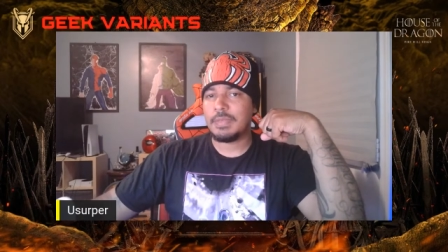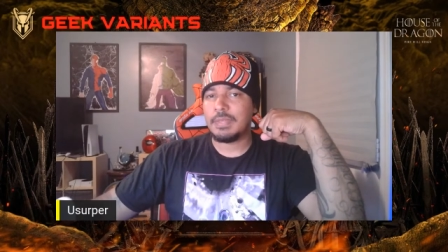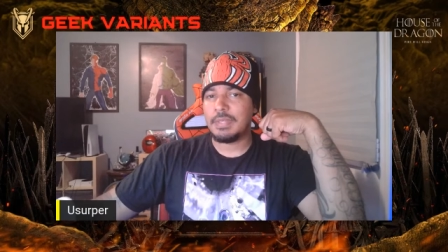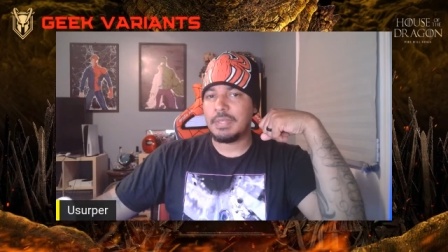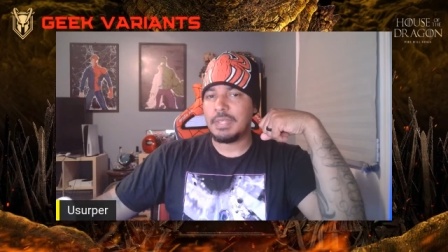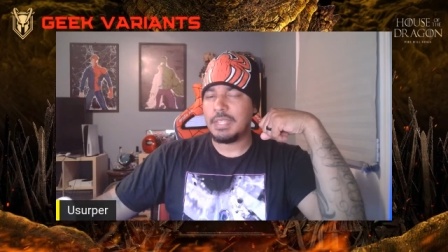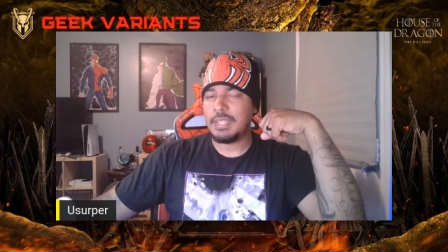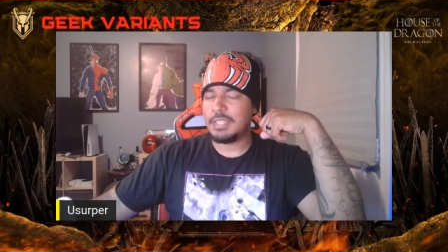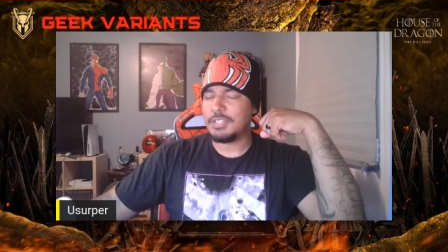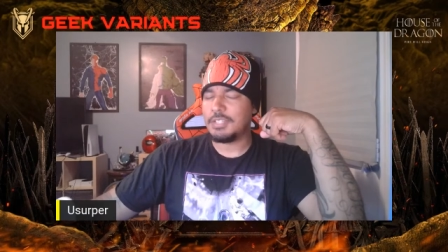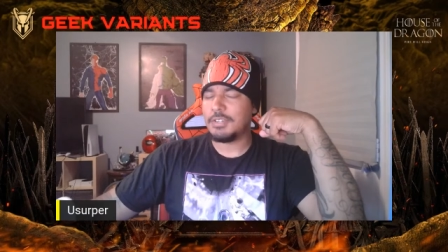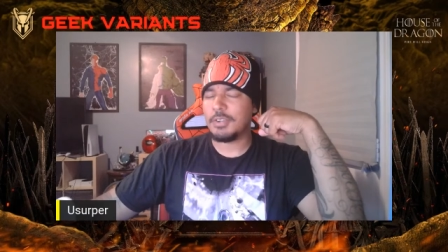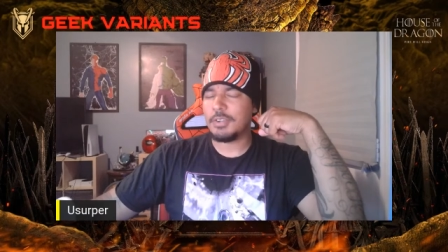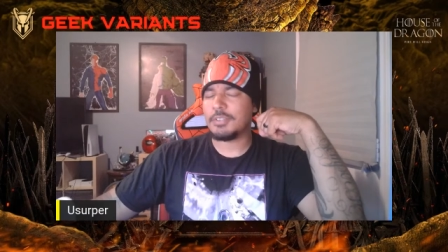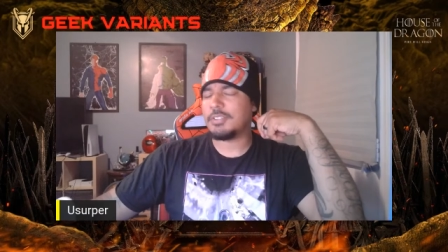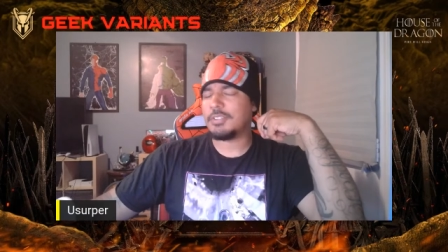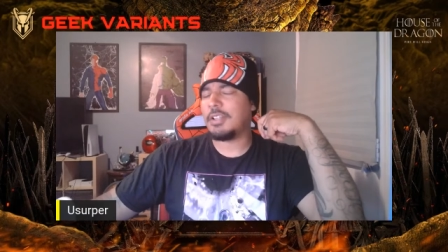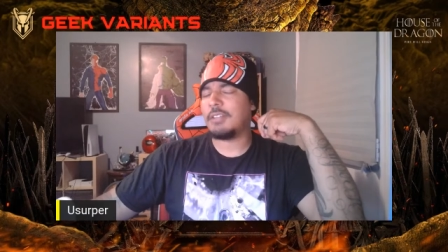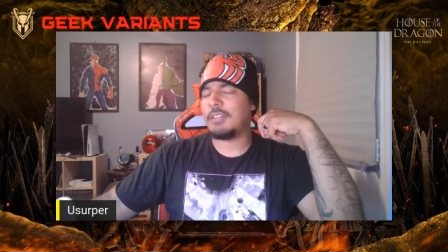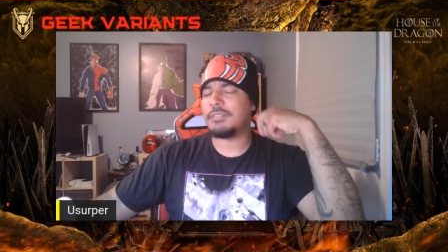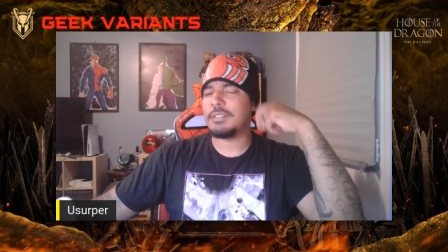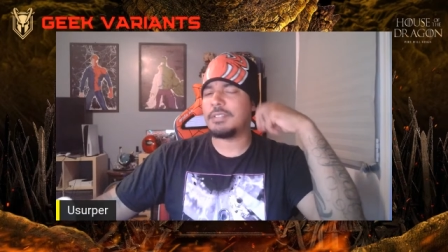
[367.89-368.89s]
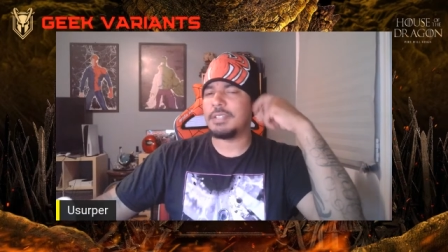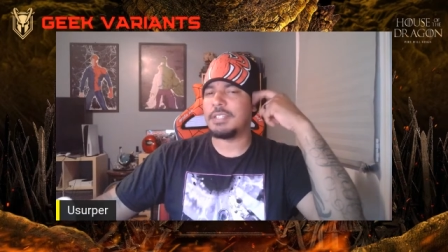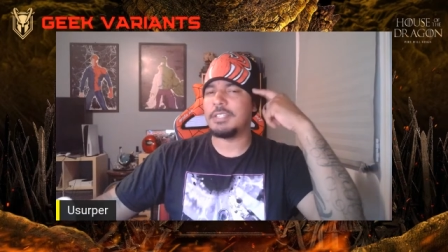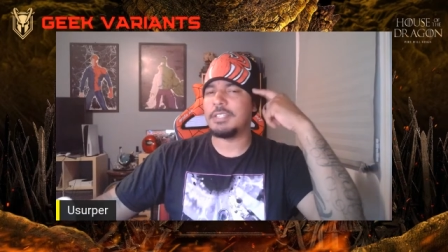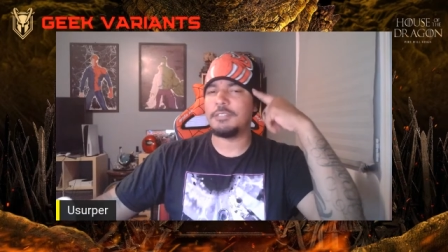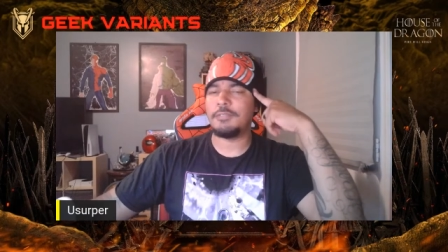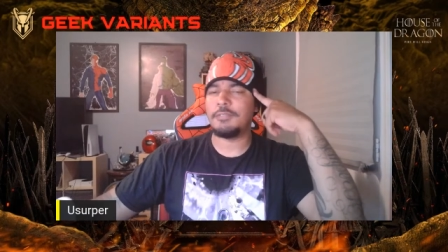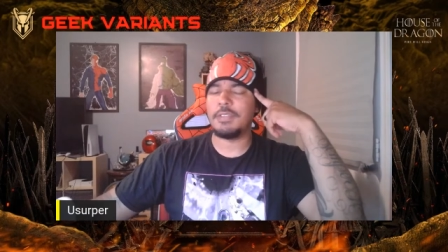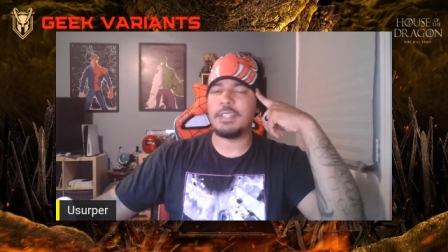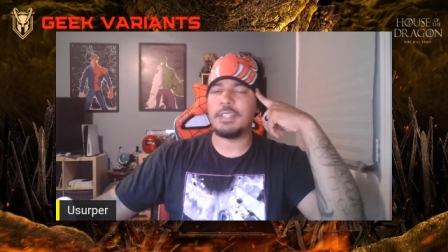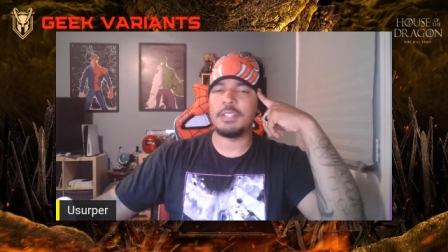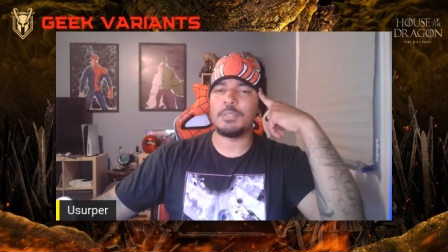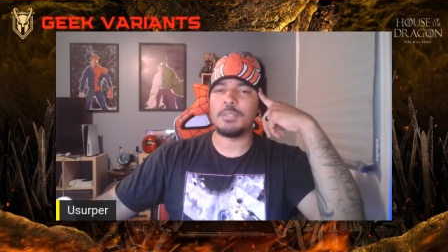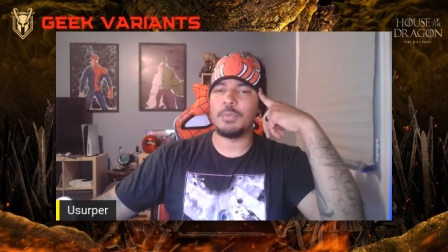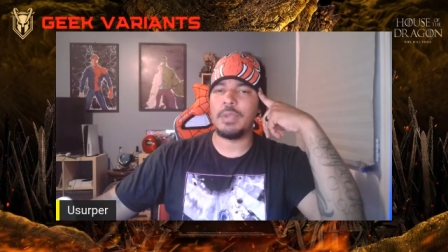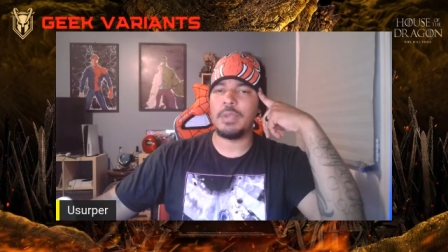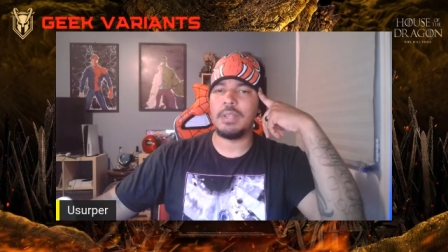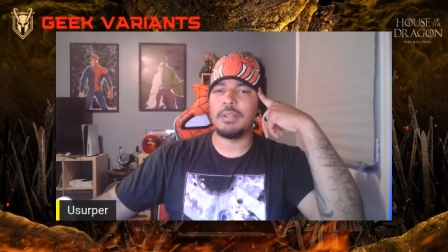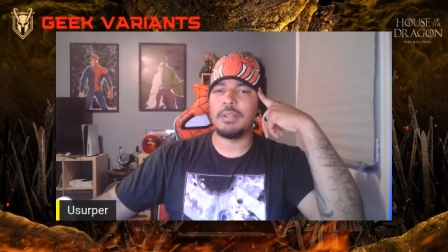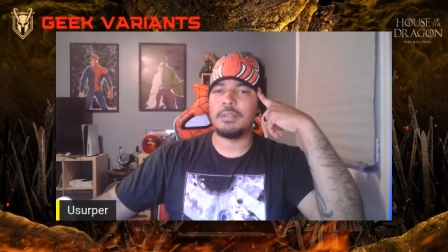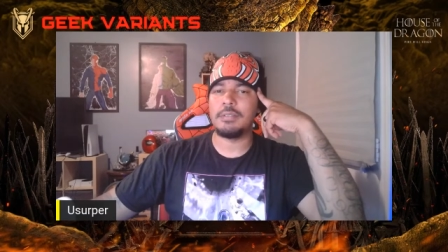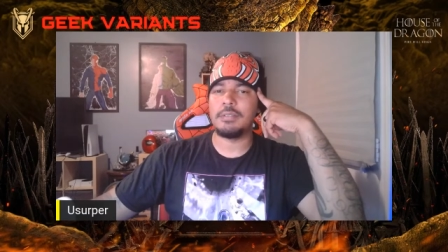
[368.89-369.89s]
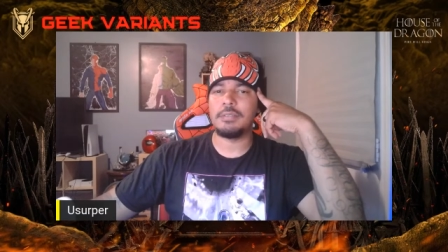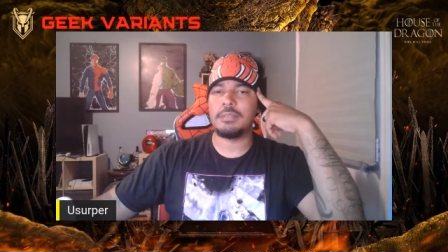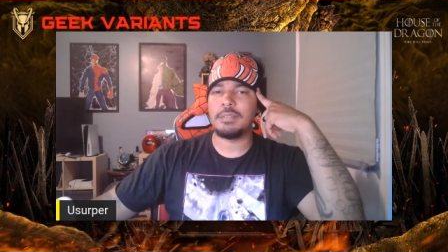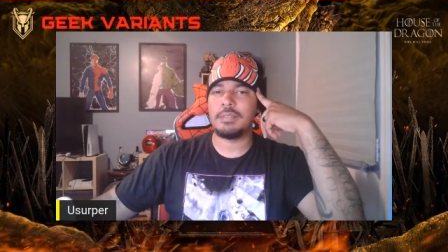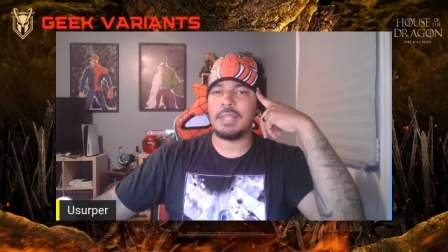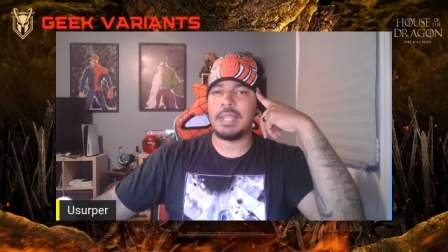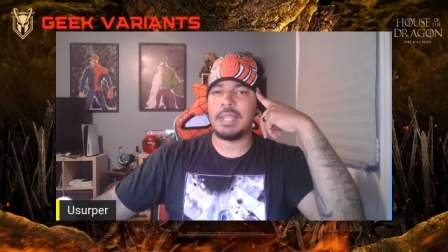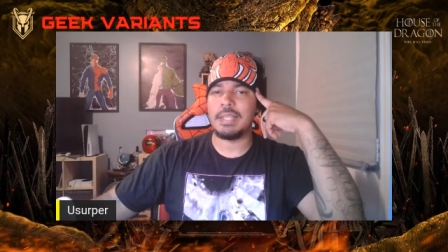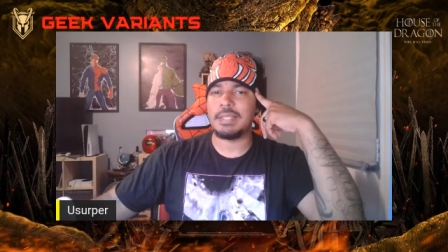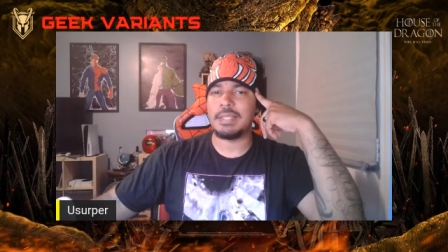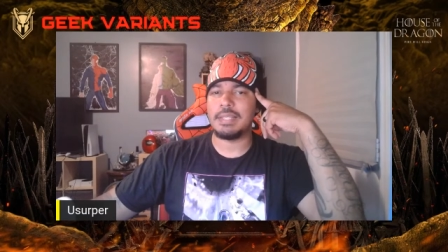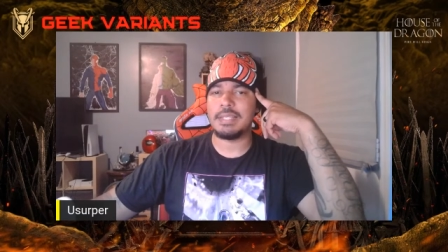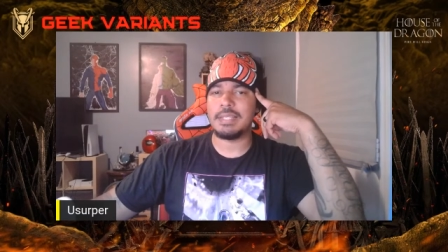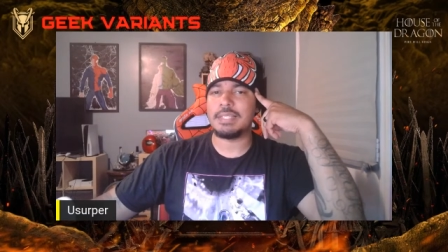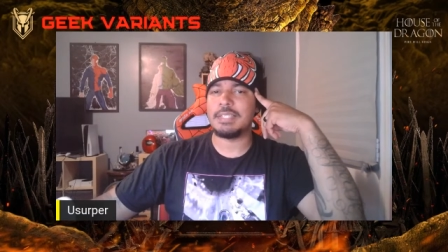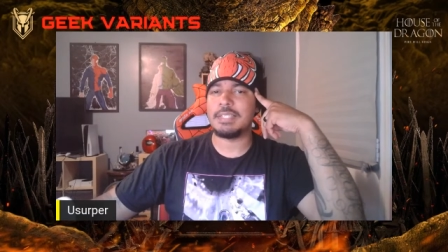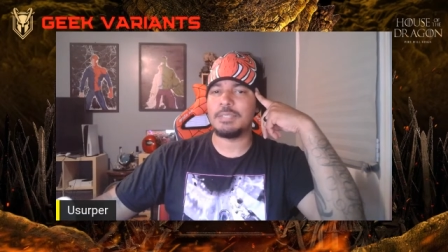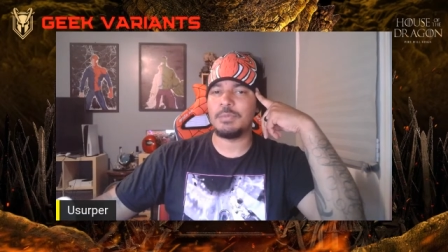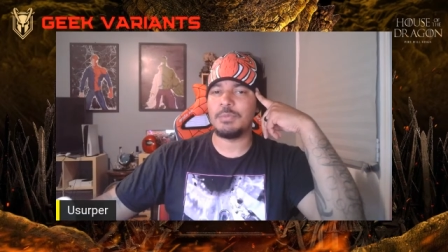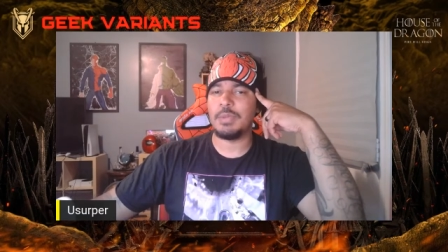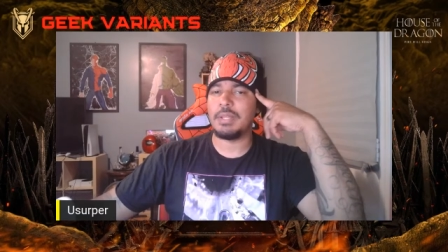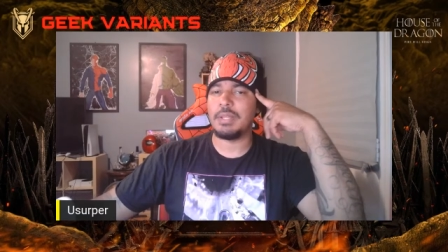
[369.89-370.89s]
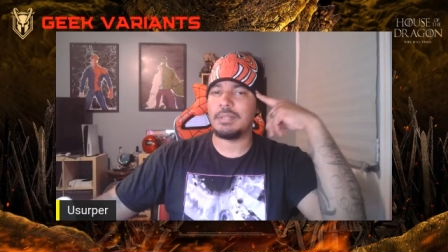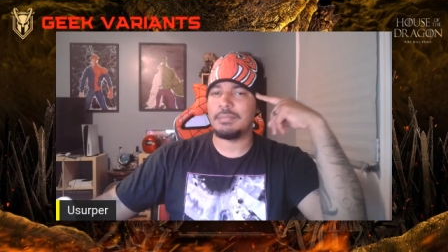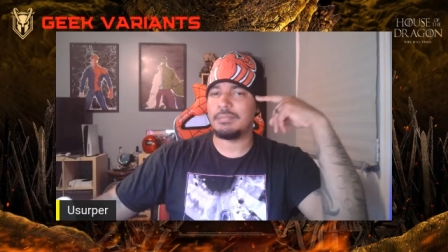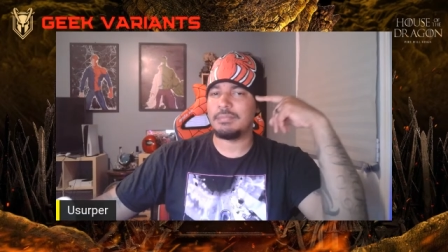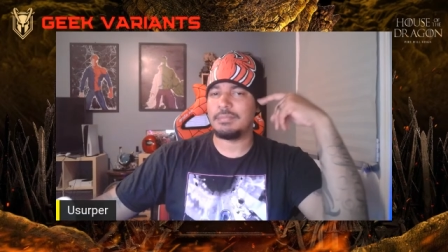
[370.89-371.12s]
he jerks off to these feet as well. Like this is what